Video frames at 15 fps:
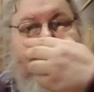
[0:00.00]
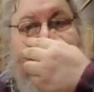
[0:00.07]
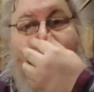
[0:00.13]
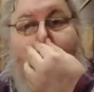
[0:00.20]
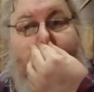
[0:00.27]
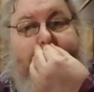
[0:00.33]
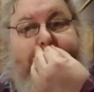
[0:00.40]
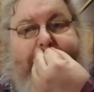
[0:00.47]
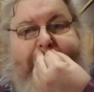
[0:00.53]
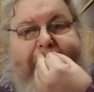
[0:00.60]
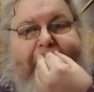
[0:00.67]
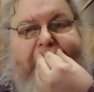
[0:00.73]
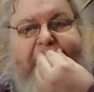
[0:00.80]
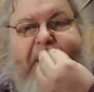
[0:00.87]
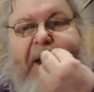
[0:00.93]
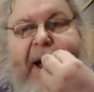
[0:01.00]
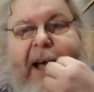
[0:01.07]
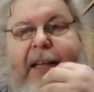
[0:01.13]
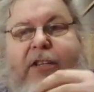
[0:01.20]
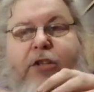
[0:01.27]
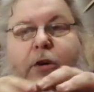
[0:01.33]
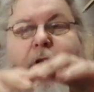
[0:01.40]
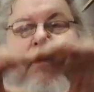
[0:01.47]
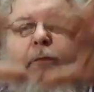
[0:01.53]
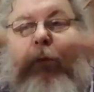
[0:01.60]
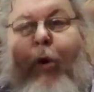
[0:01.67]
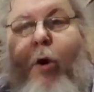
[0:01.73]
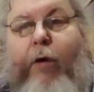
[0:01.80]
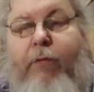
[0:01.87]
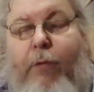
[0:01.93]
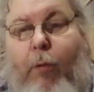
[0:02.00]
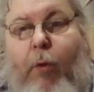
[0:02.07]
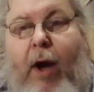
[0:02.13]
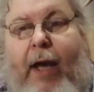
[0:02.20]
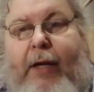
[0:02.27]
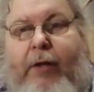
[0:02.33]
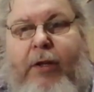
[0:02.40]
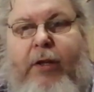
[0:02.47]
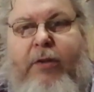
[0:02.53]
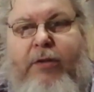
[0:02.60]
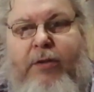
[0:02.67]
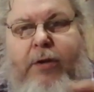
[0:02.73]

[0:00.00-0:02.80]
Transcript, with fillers: So it's it's not sort of more for wider use.